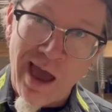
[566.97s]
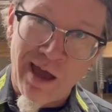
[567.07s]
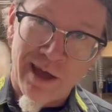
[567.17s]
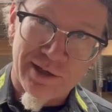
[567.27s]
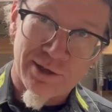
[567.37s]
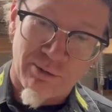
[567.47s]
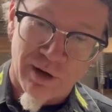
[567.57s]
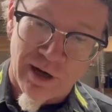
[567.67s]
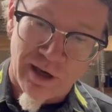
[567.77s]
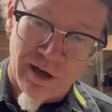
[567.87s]
I used to
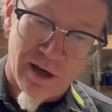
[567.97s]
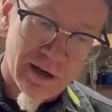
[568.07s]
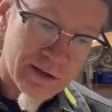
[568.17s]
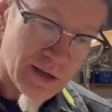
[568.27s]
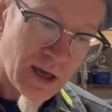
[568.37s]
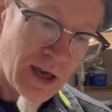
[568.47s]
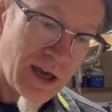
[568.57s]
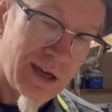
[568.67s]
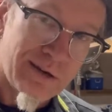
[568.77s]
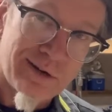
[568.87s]
work in a
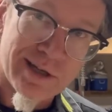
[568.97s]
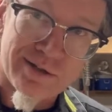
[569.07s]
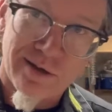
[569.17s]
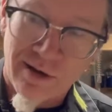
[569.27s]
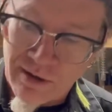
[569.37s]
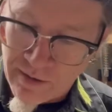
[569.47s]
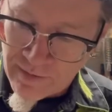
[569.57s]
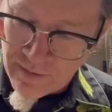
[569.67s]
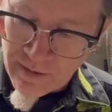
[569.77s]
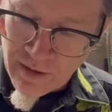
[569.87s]
restaurant,
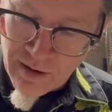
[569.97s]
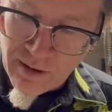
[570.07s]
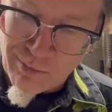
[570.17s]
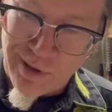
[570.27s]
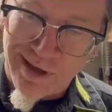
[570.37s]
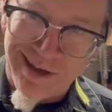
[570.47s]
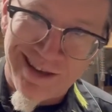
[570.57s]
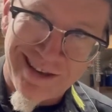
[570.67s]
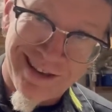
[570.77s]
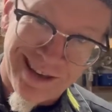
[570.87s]
B,
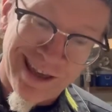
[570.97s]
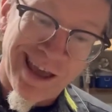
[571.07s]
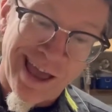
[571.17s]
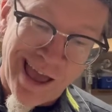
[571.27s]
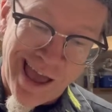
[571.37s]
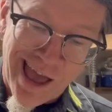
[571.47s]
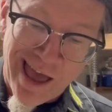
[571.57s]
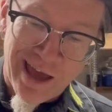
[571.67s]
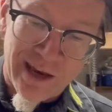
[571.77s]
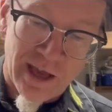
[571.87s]

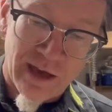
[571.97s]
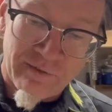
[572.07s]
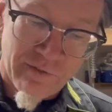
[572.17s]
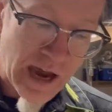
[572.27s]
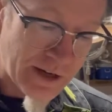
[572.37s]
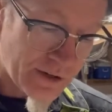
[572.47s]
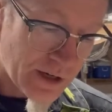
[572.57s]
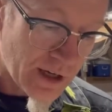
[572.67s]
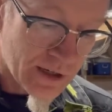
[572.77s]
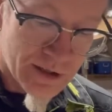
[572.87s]
an egg factory.
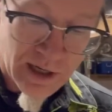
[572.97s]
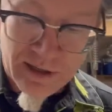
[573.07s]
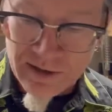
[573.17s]
Check this